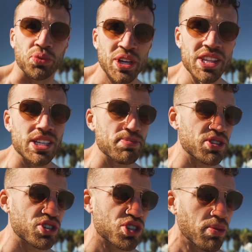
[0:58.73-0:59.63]
to read this because
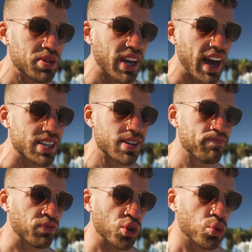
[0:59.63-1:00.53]
there's so many guys
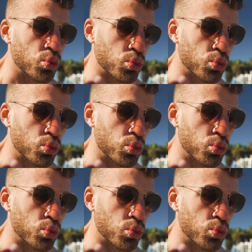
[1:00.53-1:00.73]
who